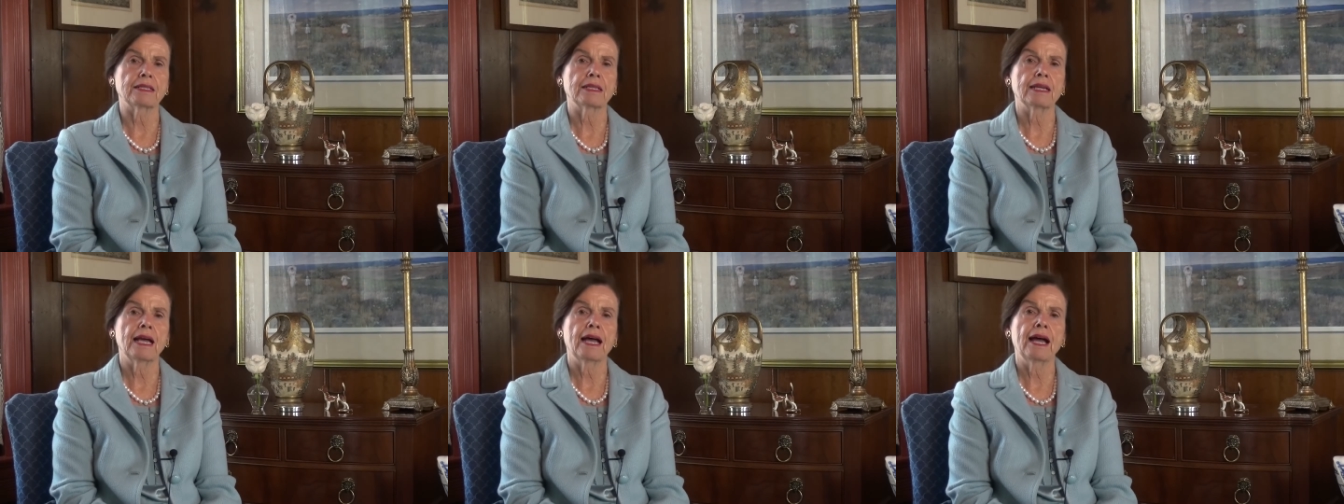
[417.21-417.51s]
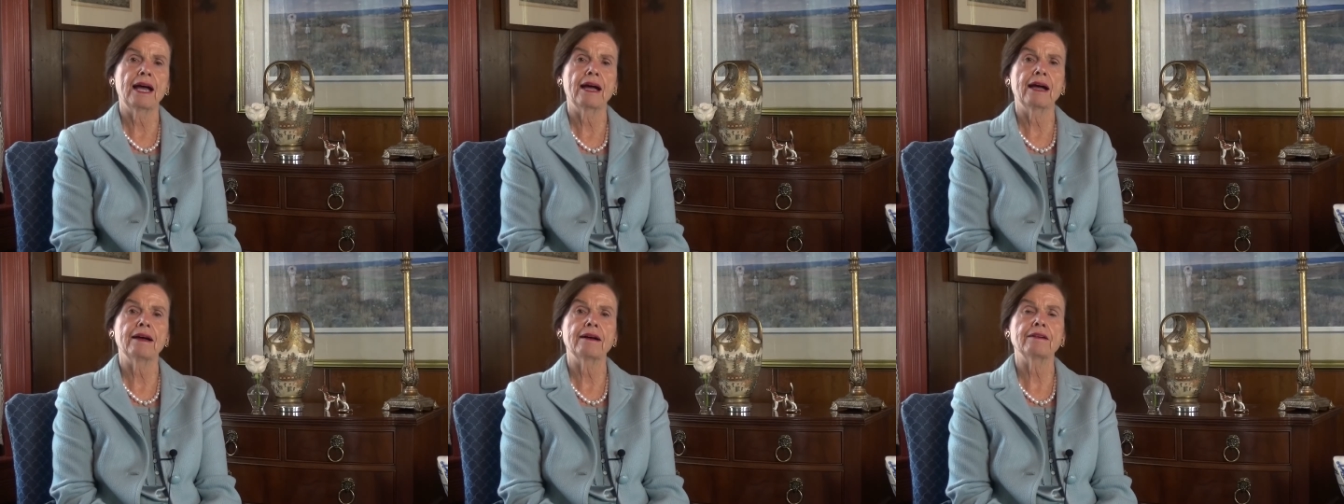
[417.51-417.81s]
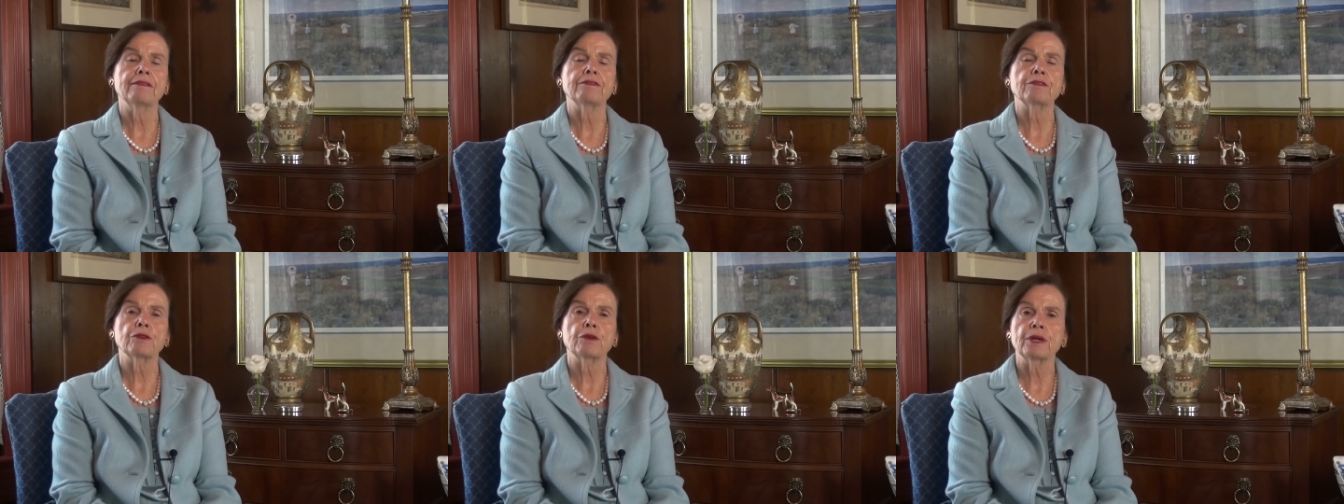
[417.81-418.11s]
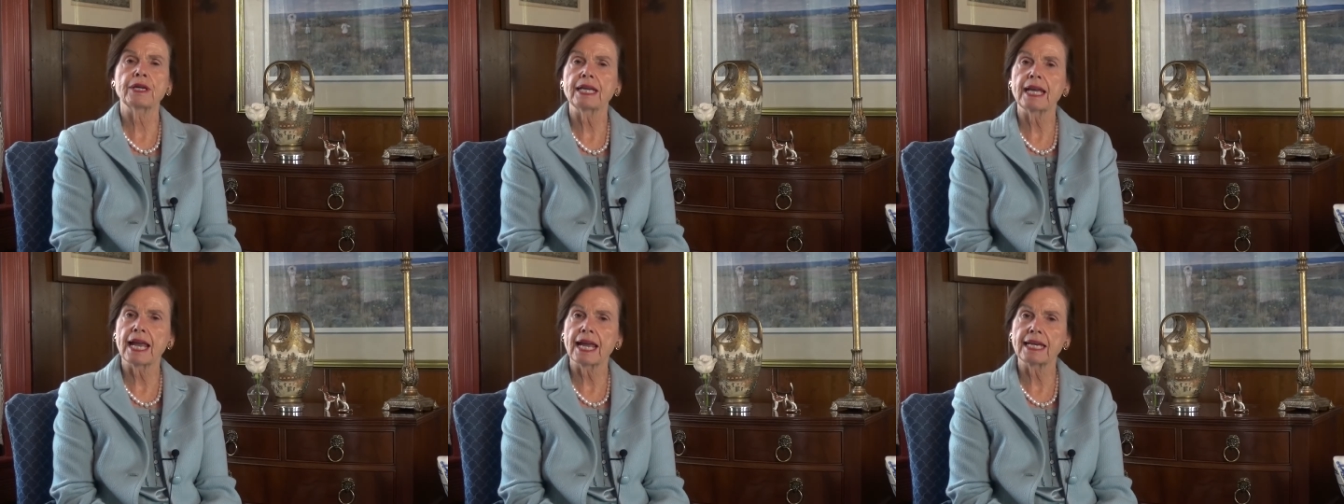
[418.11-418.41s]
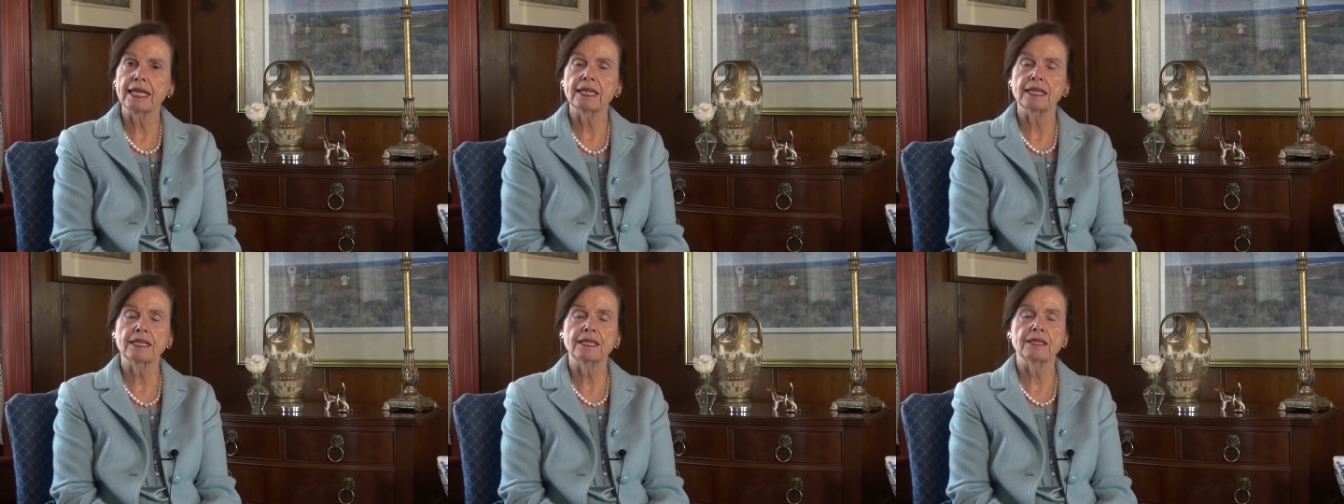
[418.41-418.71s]
have
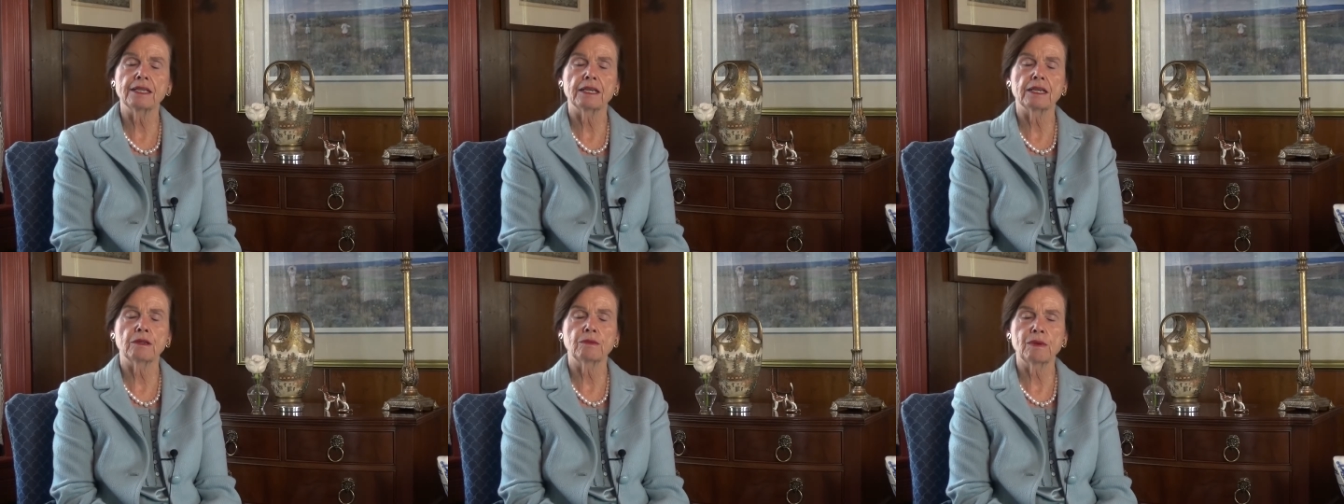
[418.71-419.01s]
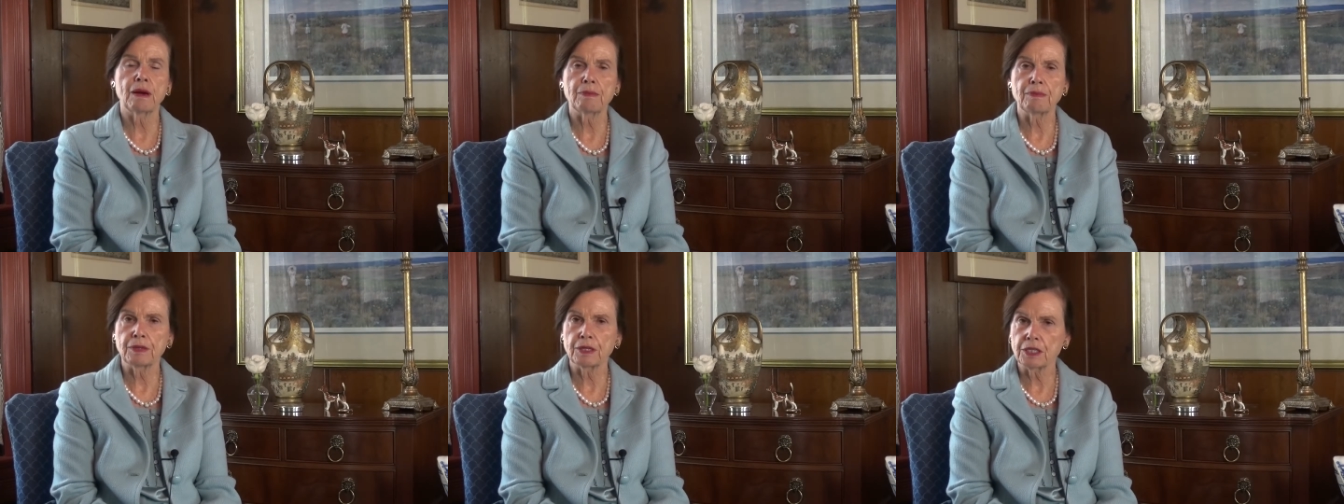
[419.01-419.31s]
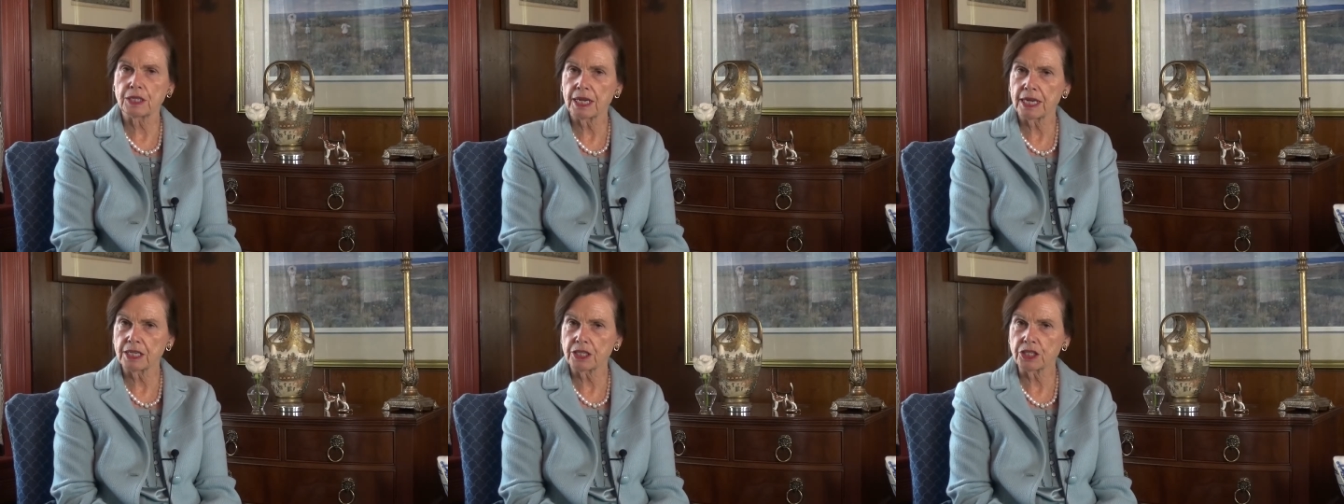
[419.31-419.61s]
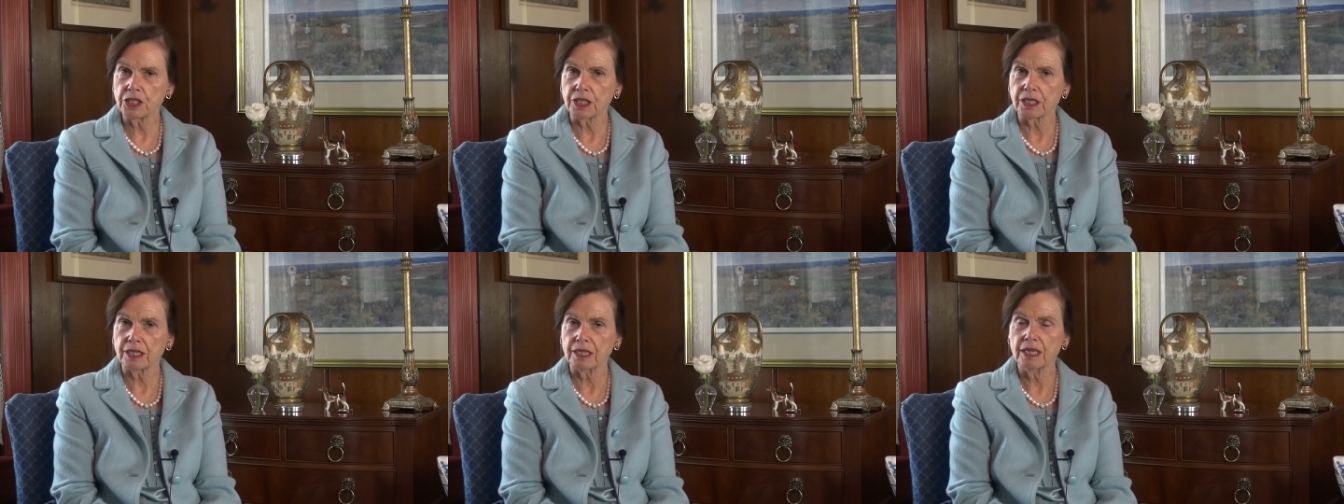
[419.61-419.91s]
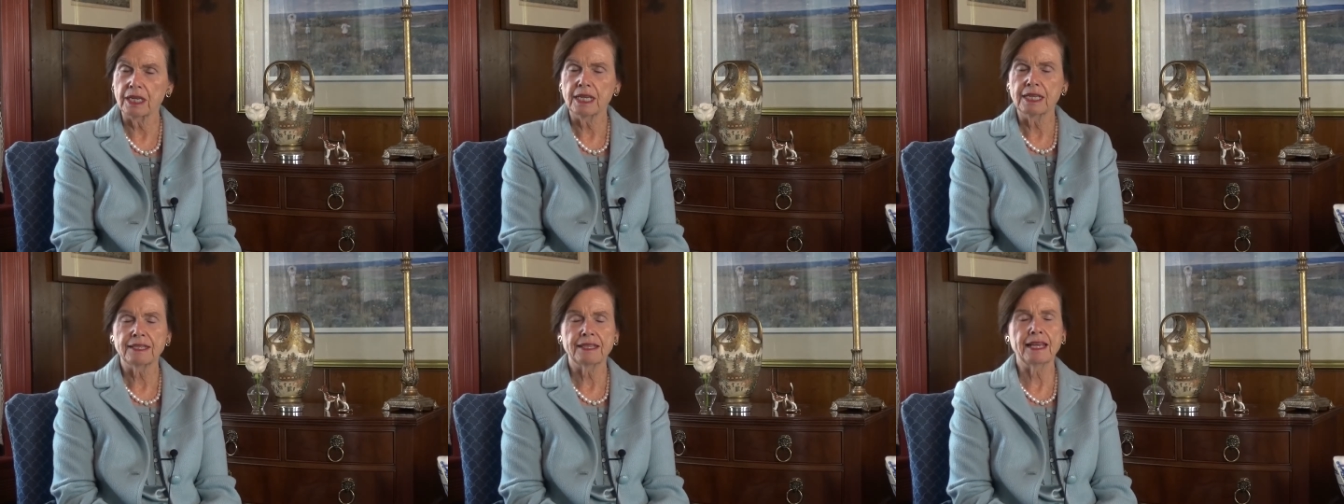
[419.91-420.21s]
created a reputation.
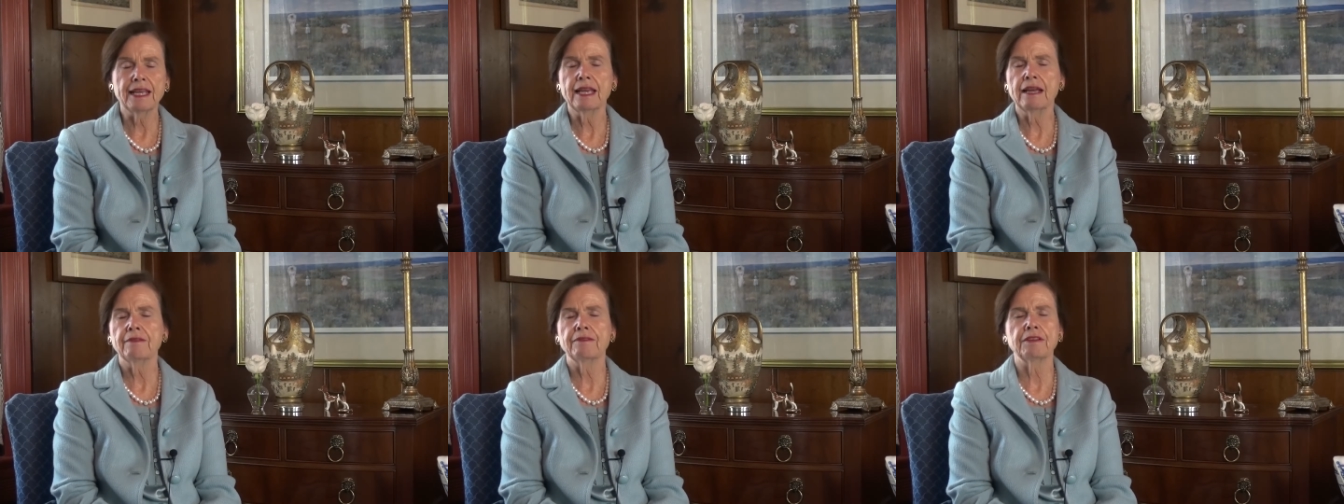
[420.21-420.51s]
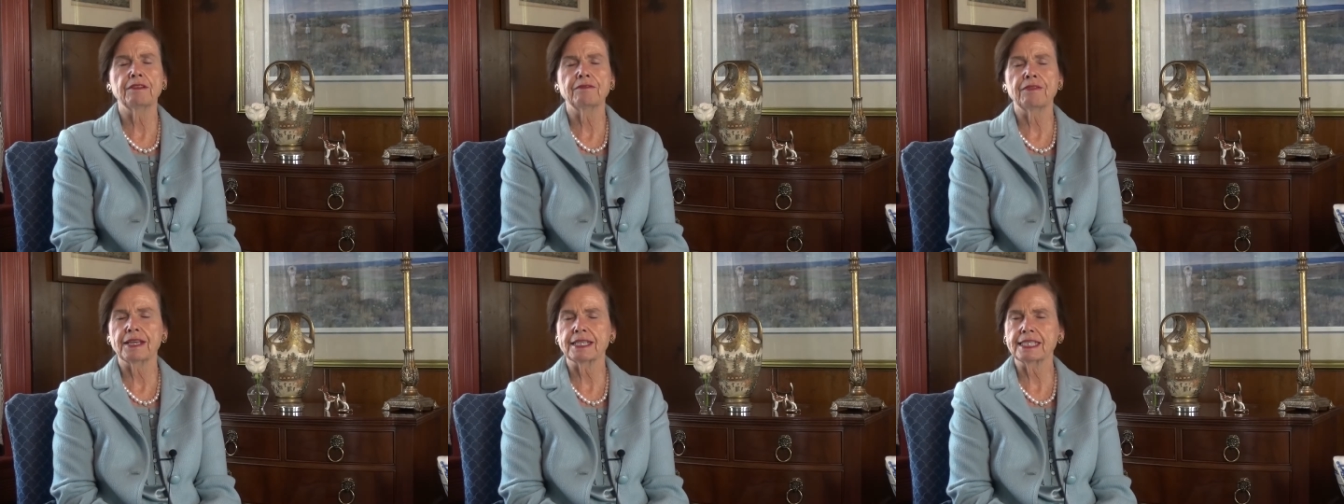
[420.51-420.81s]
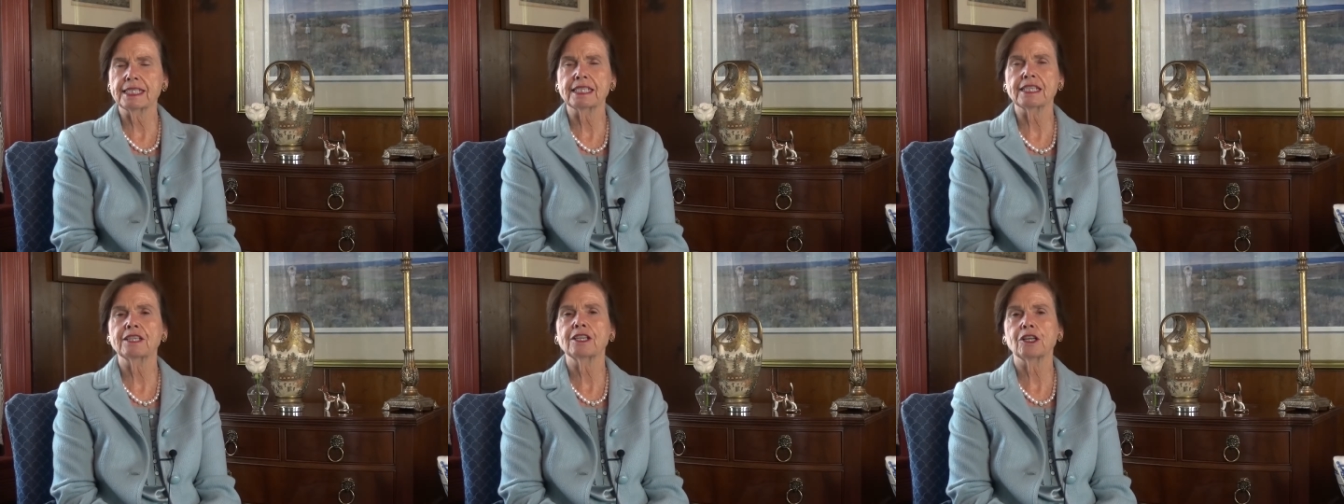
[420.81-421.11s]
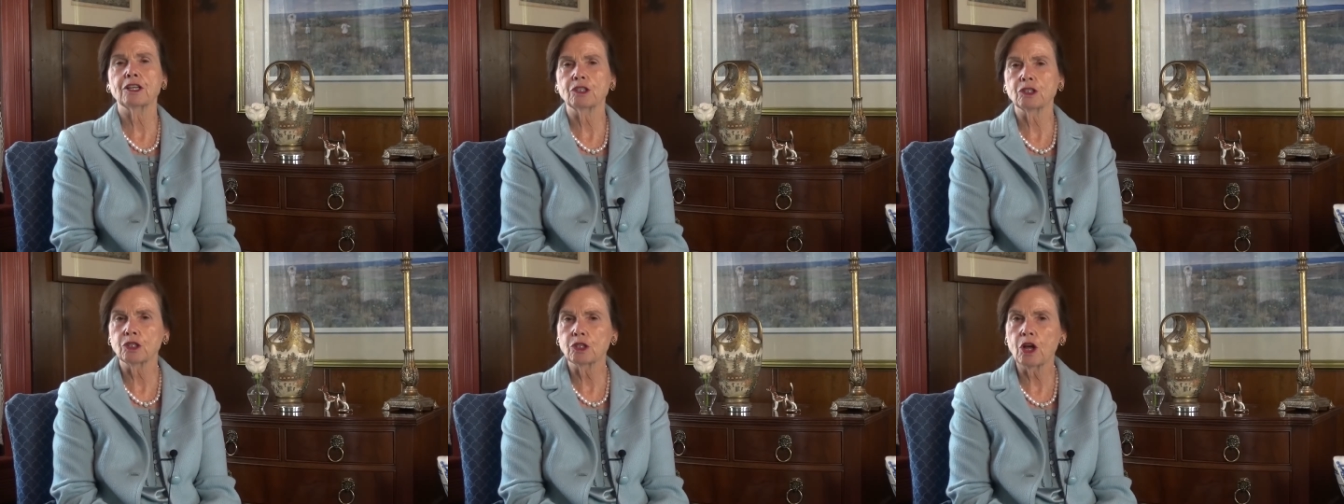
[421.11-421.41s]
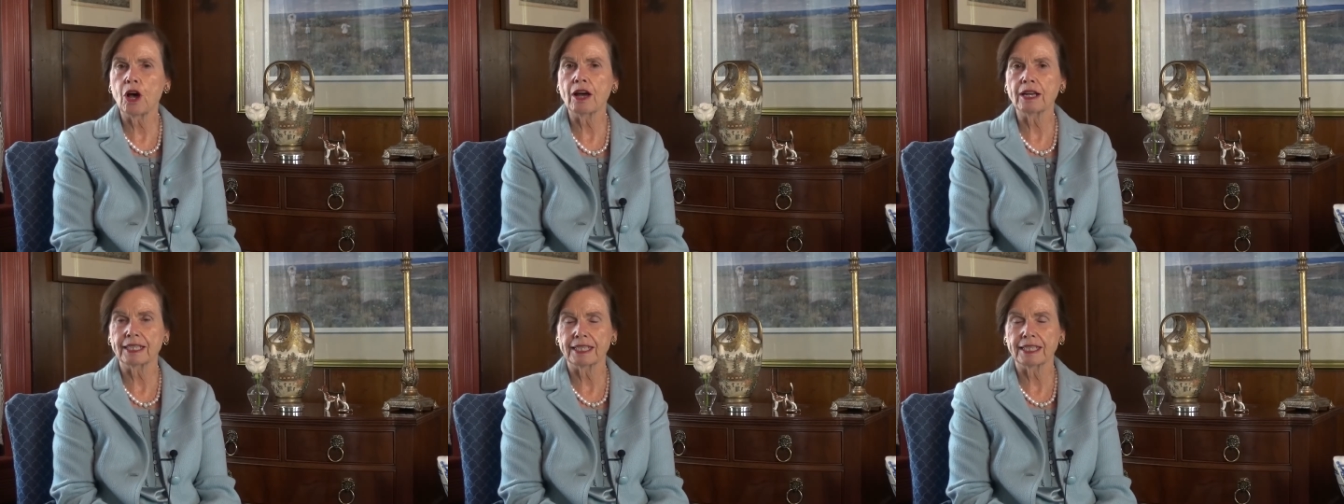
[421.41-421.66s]
They have invested a lot